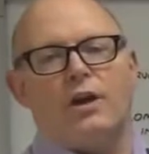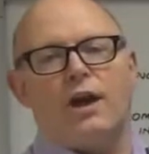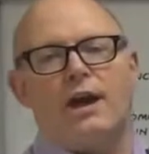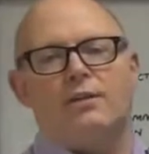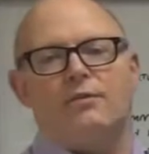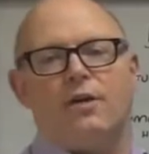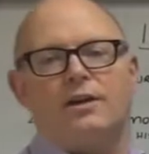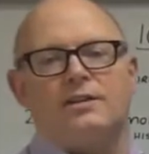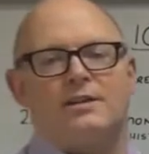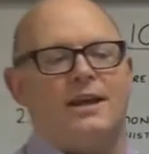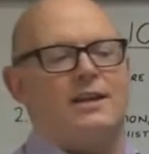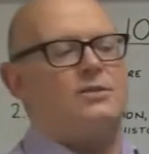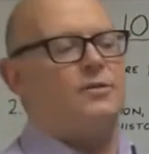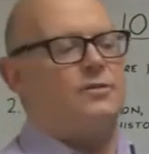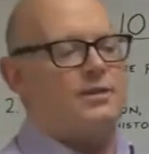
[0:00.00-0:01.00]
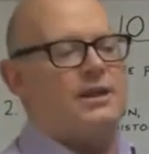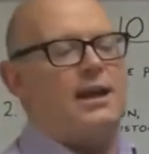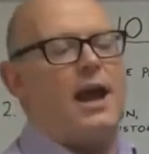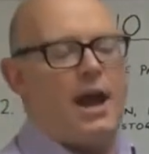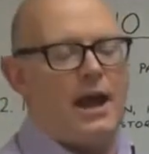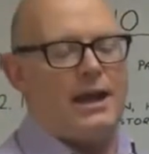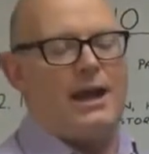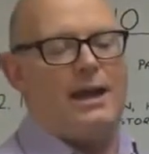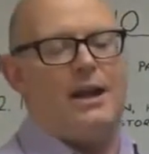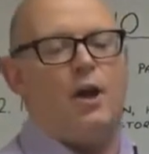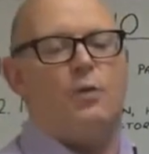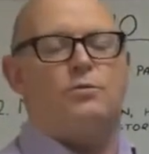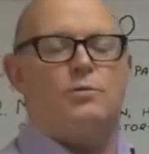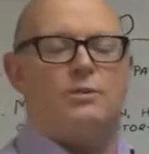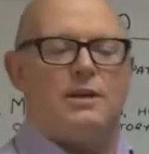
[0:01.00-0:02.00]
on our device. And that's obviously, again,
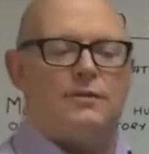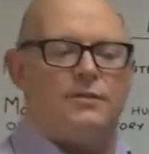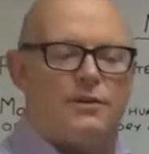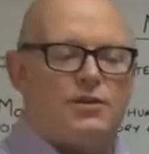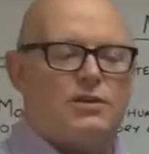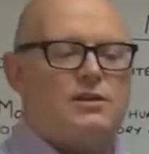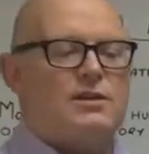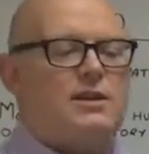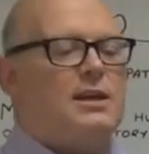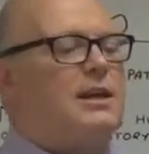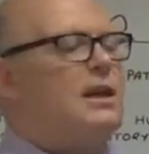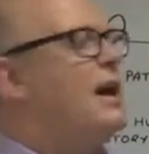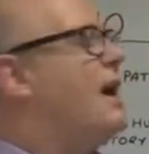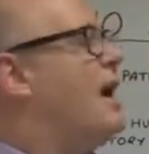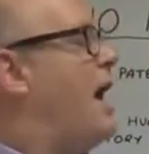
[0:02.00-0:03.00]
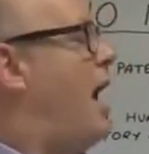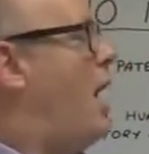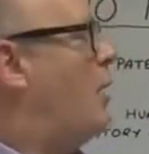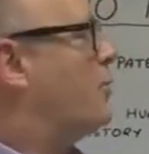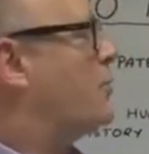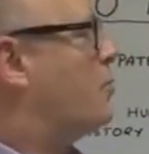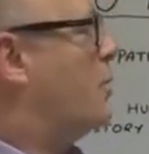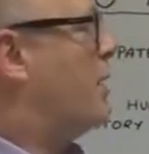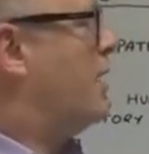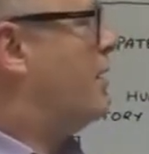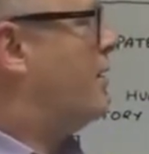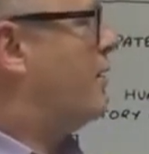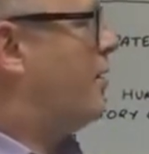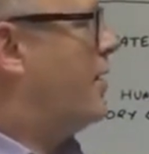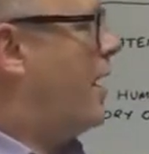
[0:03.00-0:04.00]
helps with the efficiency, helps
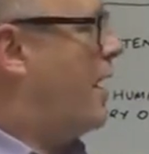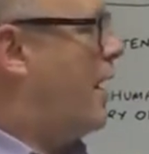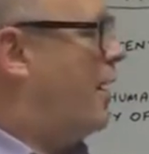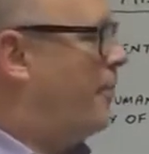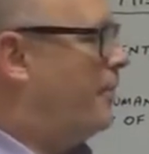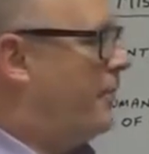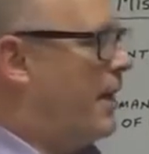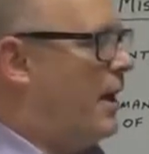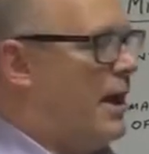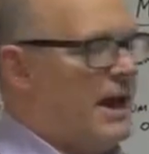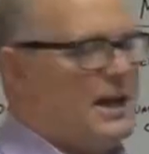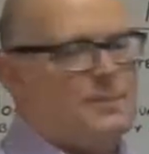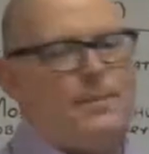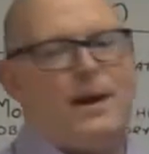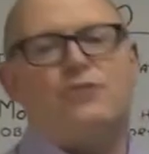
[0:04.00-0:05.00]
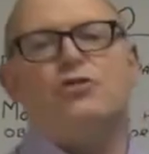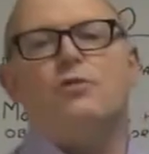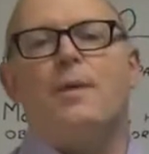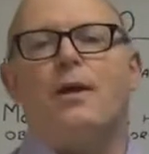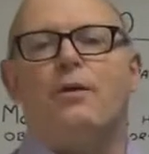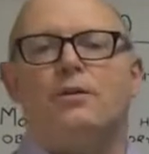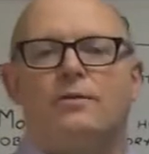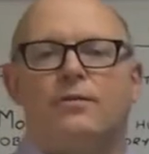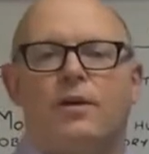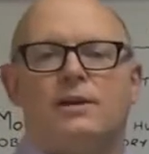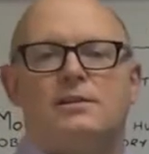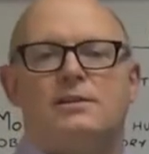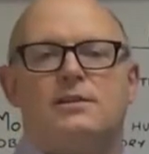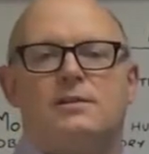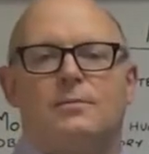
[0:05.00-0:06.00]
with any battery powered
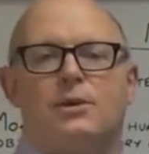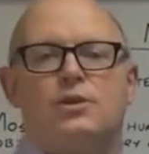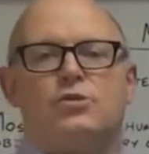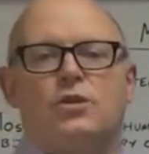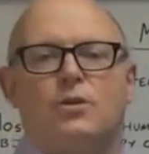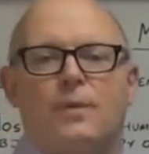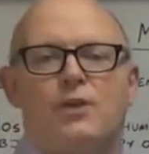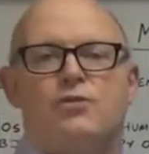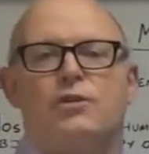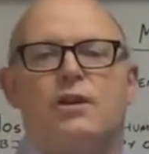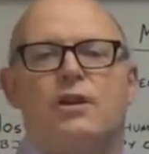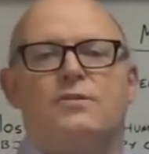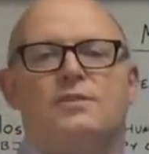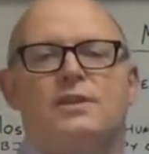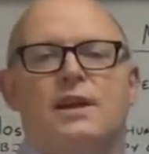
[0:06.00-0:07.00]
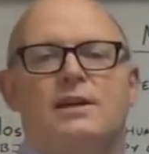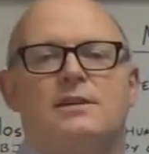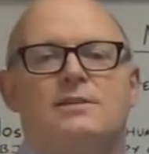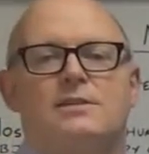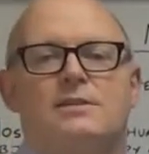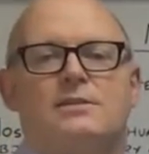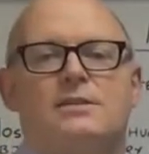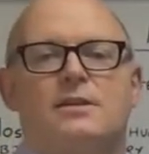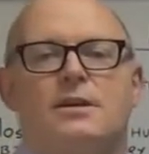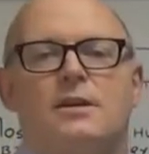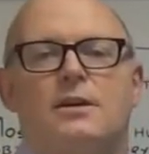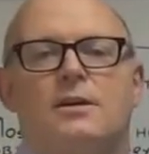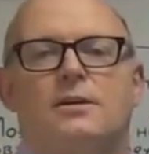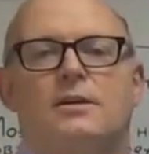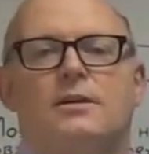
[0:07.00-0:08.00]
devices to make sure the battery life stays as
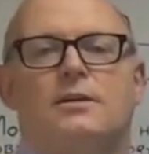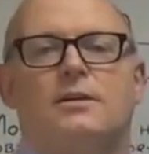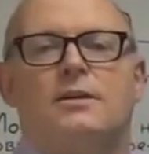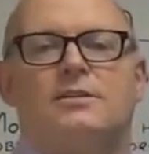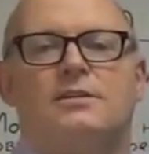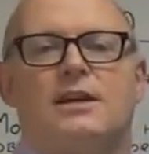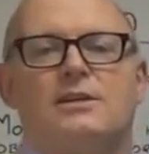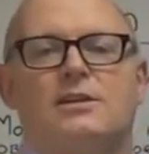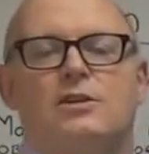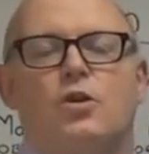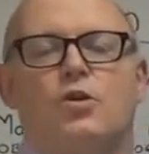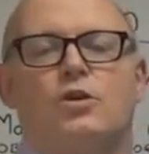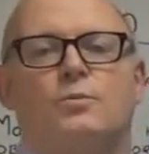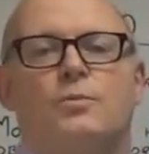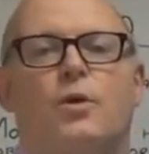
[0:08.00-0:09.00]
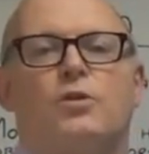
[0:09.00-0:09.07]
long as